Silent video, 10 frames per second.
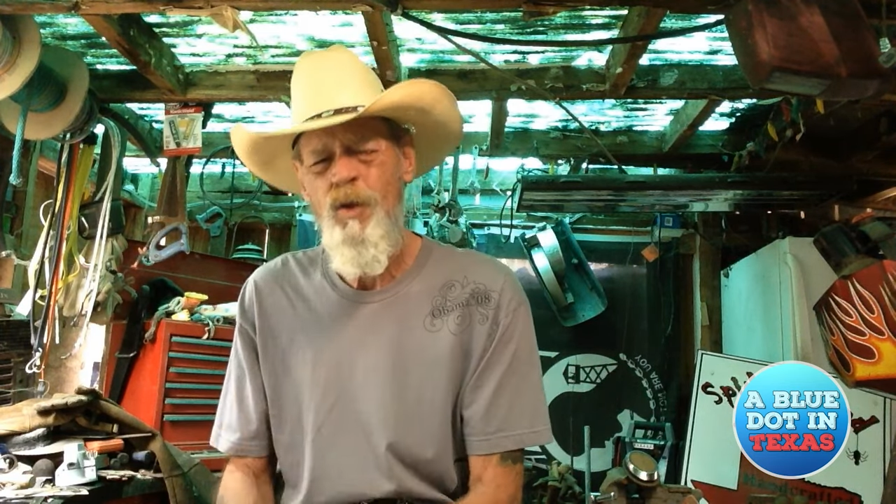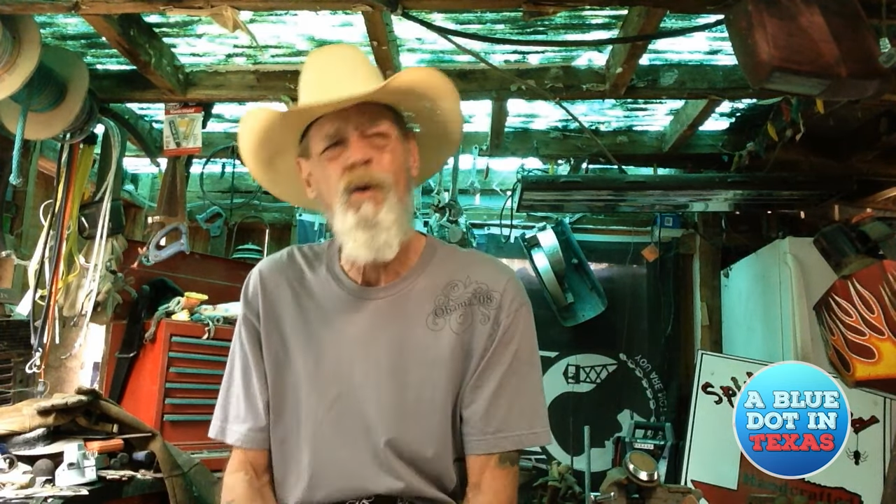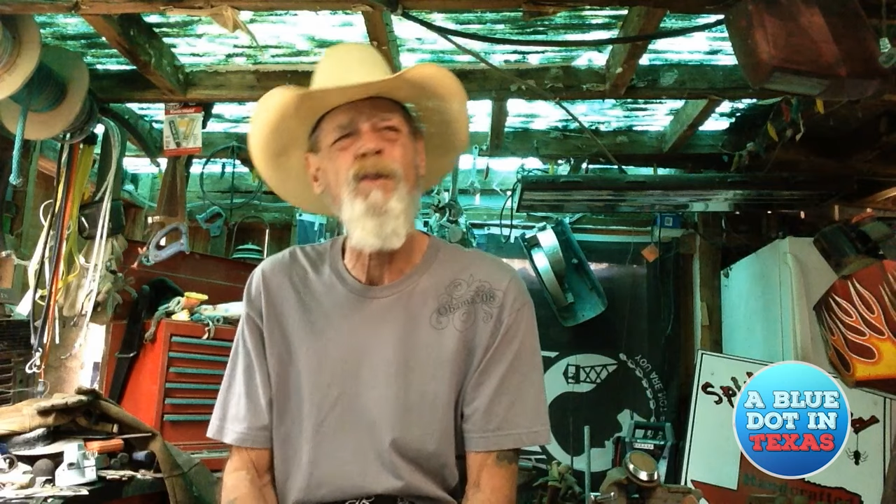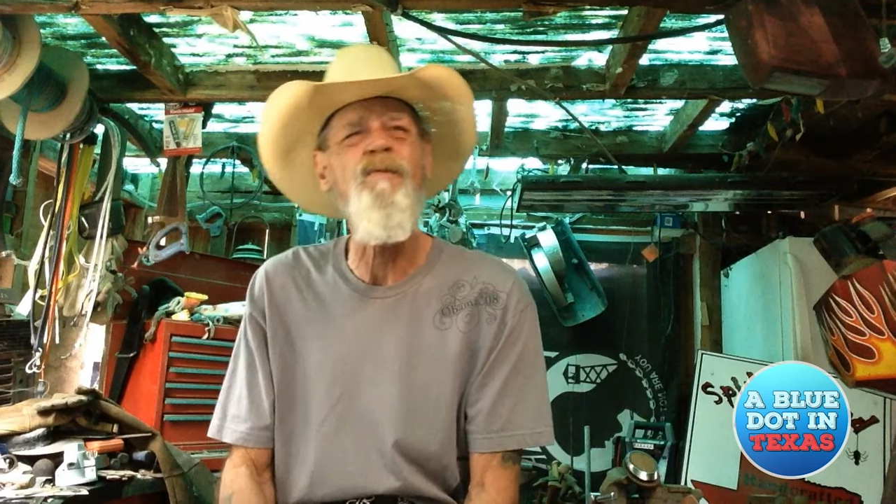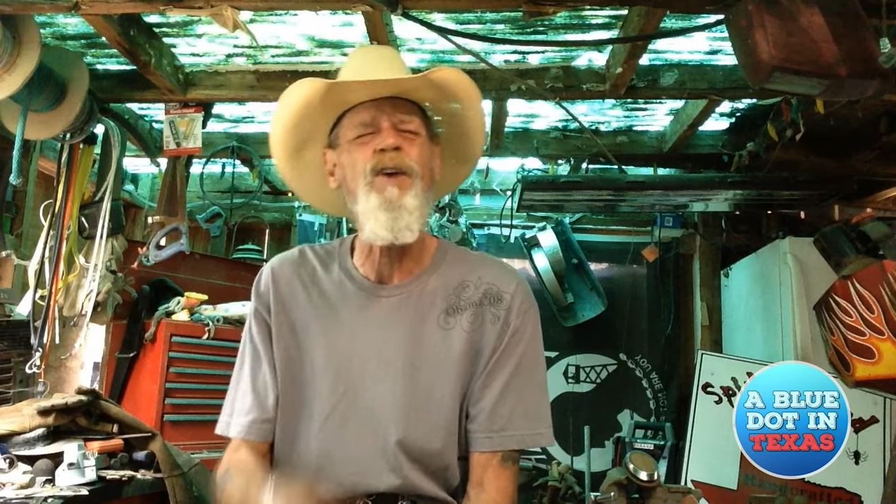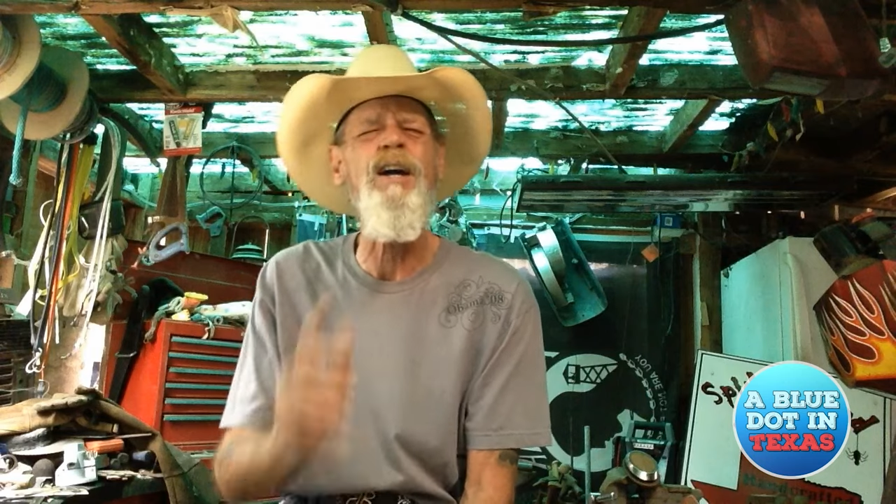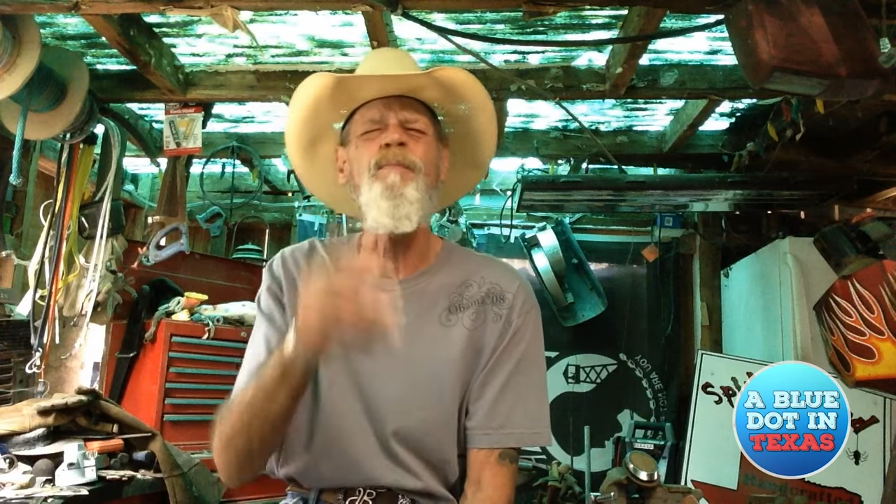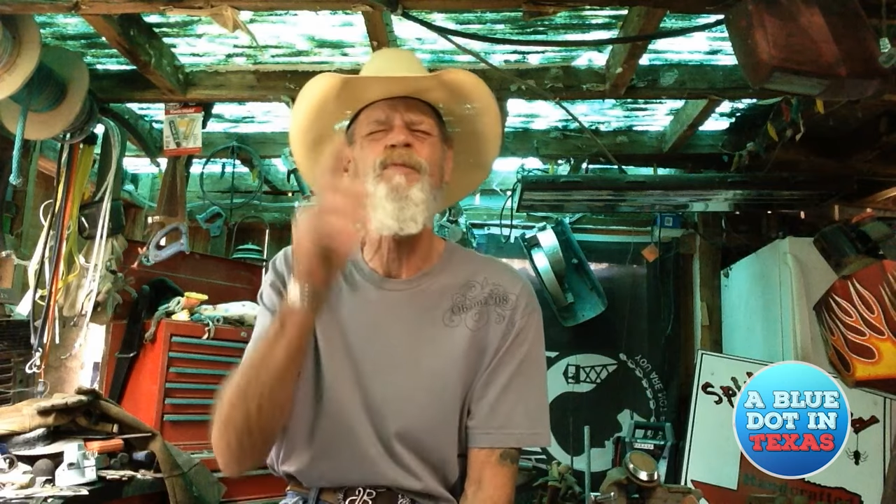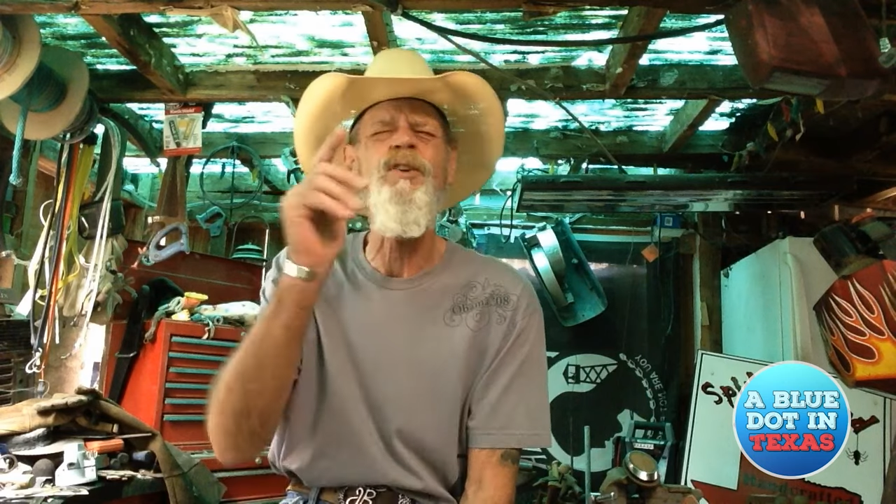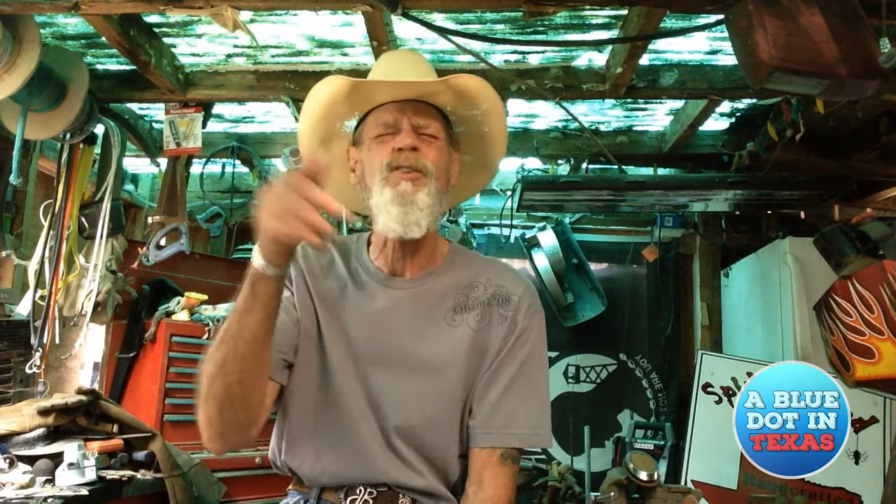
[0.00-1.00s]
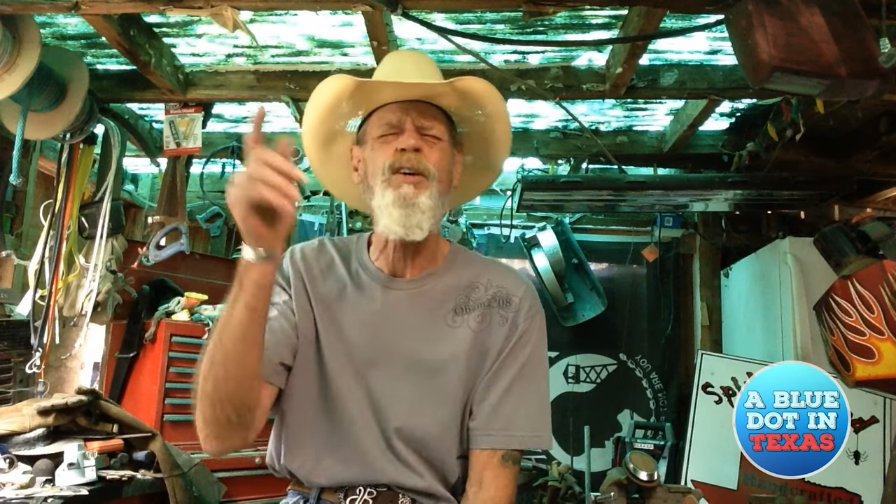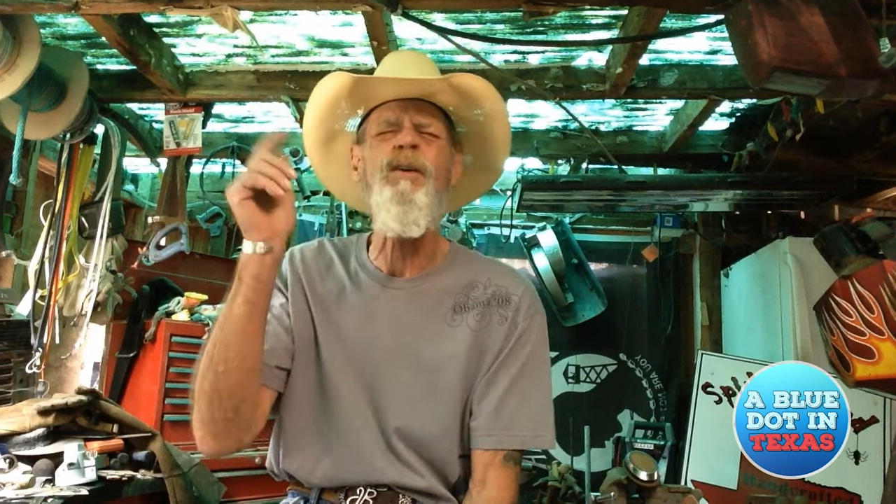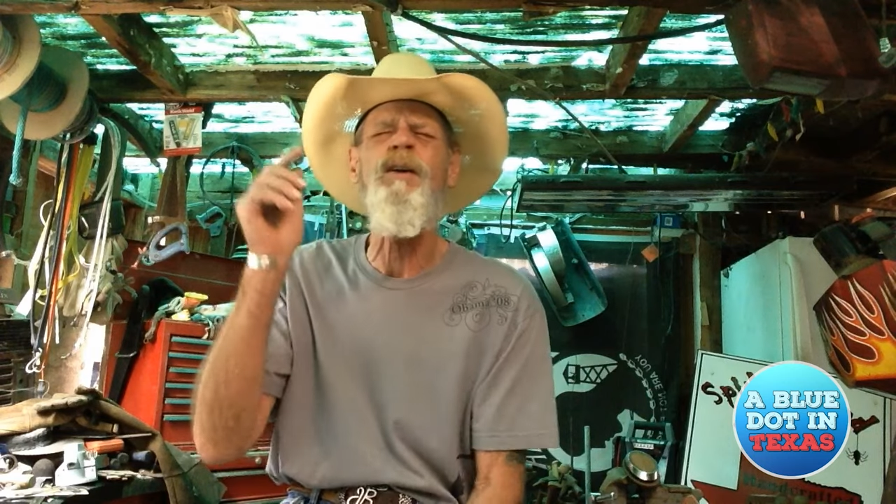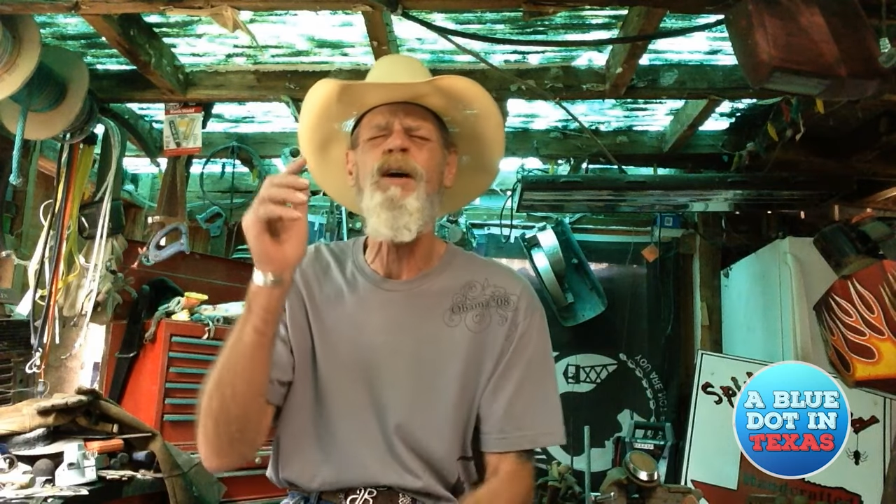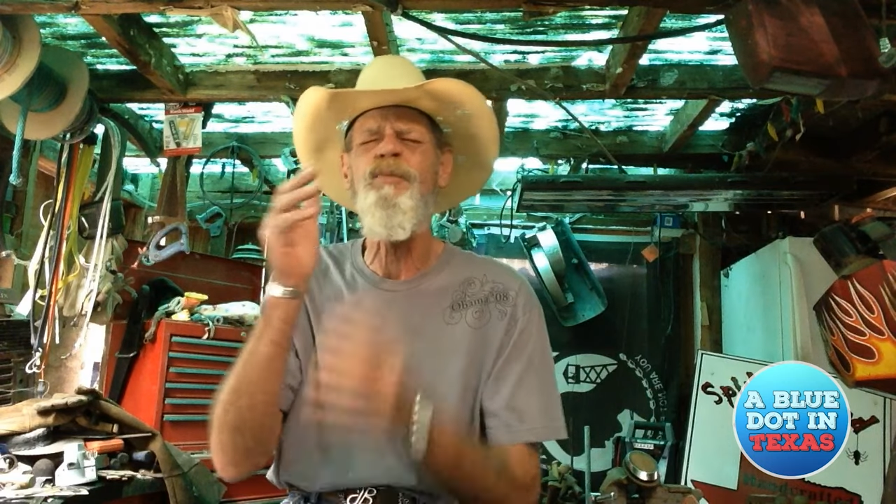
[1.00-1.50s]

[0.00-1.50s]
Or freedom for security, I'm